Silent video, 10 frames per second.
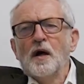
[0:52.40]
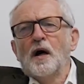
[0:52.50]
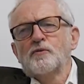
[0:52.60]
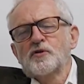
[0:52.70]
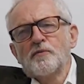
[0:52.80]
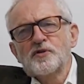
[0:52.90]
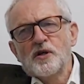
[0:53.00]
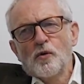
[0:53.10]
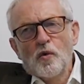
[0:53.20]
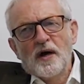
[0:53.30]
I was
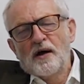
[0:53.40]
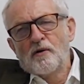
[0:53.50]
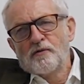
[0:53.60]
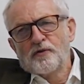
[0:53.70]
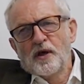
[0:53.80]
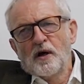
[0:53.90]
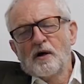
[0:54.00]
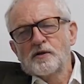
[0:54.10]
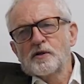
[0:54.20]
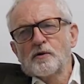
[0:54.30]
obviously aware of the
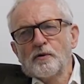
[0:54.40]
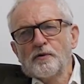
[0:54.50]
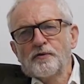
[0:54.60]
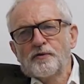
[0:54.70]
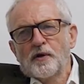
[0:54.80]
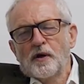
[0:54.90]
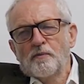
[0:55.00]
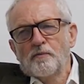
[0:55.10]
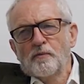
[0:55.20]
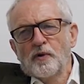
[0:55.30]
articles,
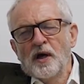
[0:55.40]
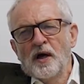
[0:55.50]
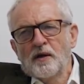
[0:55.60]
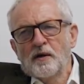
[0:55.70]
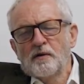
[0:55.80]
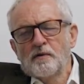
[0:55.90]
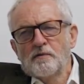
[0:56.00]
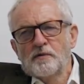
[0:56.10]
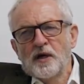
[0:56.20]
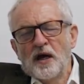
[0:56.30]
and we had a
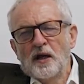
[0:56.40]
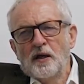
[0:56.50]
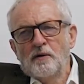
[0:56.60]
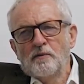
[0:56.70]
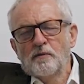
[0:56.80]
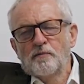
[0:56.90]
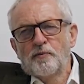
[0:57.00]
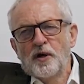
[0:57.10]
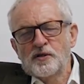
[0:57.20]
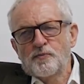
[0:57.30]
daily
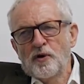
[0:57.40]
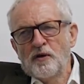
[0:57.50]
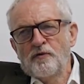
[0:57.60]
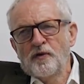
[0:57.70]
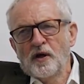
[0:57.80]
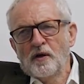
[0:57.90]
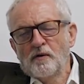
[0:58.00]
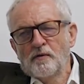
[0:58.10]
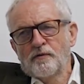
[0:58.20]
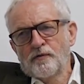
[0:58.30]
press
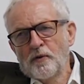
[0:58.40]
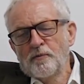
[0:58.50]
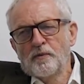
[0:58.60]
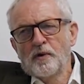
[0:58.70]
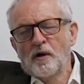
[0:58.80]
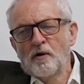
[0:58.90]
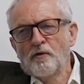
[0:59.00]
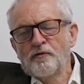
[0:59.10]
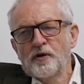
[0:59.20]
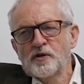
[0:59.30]
briefing from our
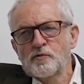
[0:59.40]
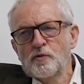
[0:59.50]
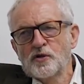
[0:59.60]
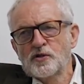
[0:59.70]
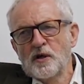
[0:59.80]
office which